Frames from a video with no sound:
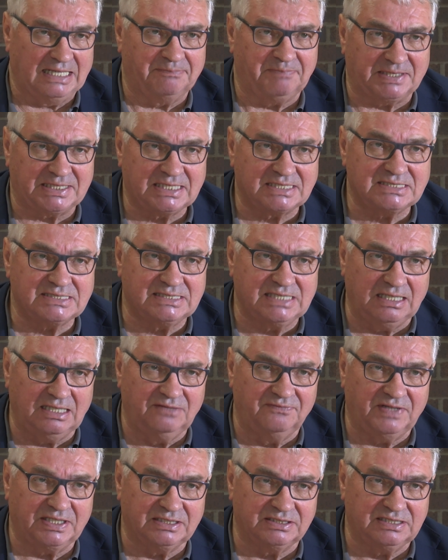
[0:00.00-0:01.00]
But it's still
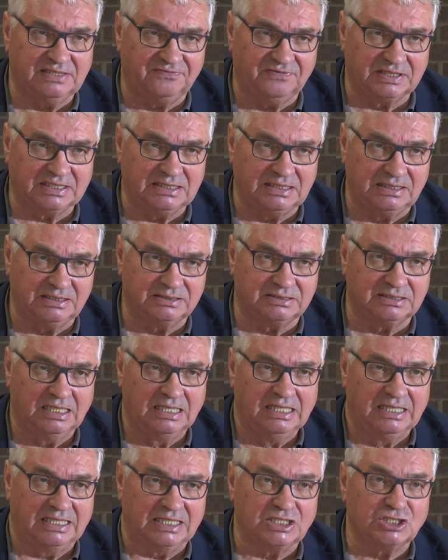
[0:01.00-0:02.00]
very difficult
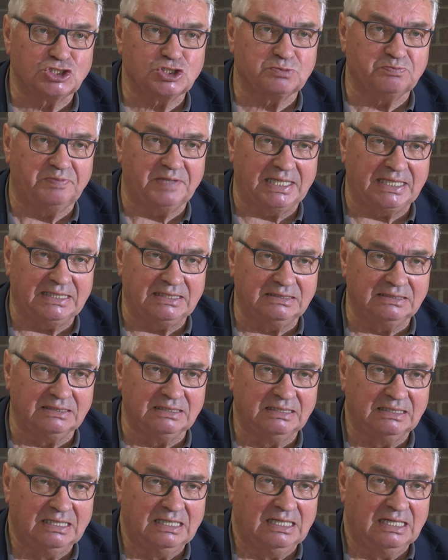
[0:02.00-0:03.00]
in Spain
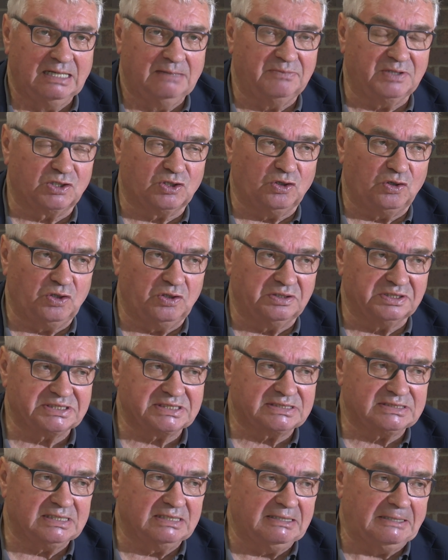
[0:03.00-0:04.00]

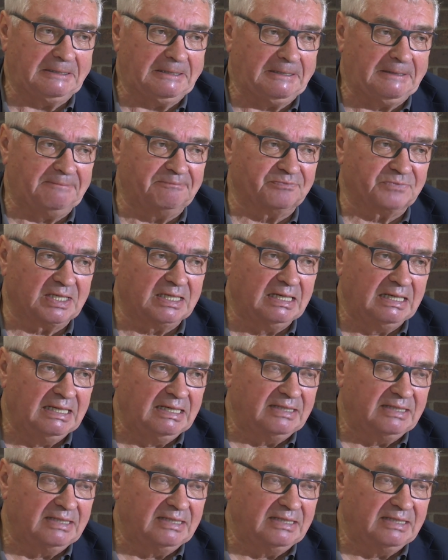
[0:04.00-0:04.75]
because um,